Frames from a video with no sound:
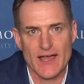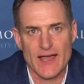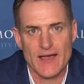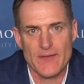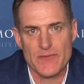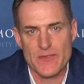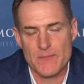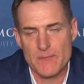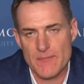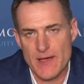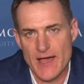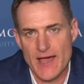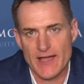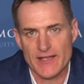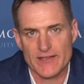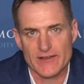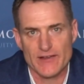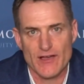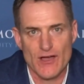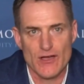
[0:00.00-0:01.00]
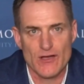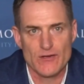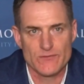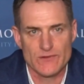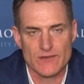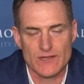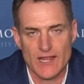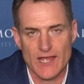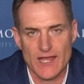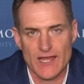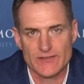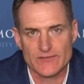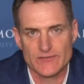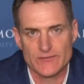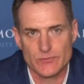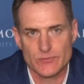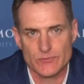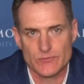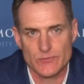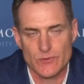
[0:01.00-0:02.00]
the market over the
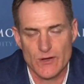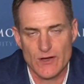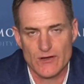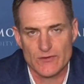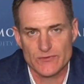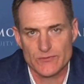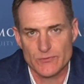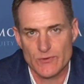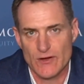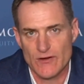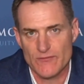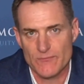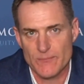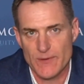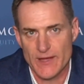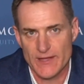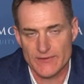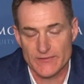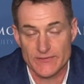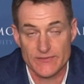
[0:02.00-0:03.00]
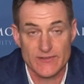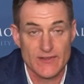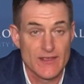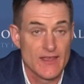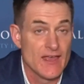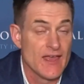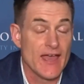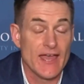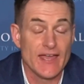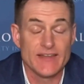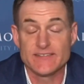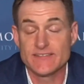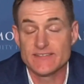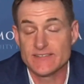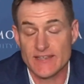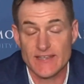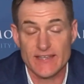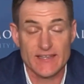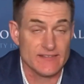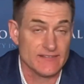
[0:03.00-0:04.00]
last 12 months. And
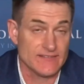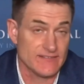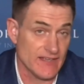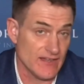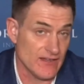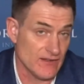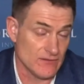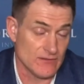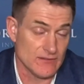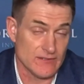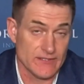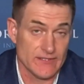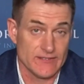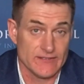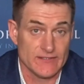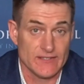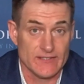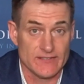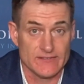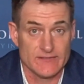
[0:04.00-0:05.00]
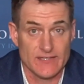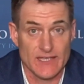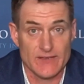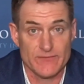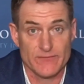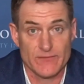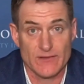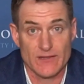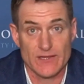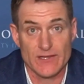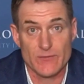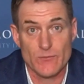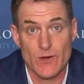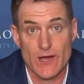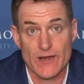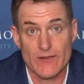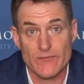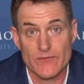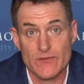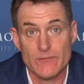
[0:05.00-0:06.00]
CSL is definitely
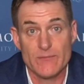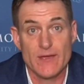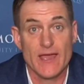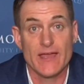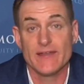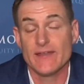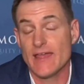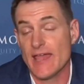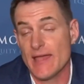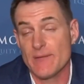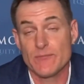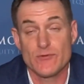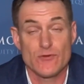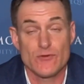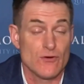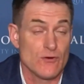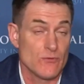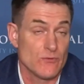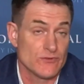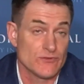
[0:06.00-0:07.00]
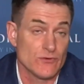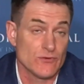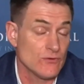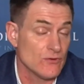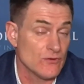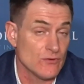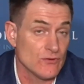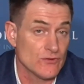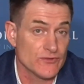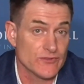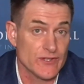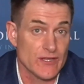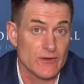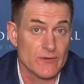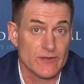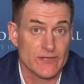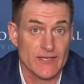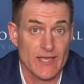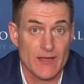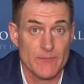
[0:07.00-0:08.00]
one of them. And Amcor was
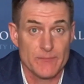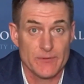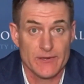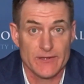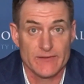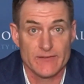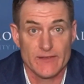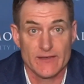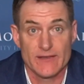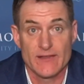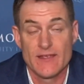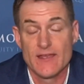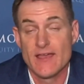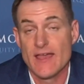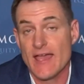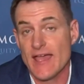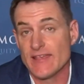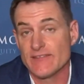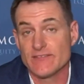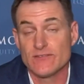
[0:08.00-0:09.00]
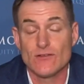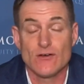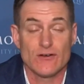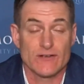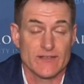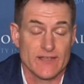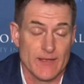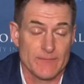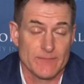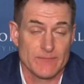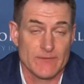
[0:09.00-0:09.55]
also a company that has not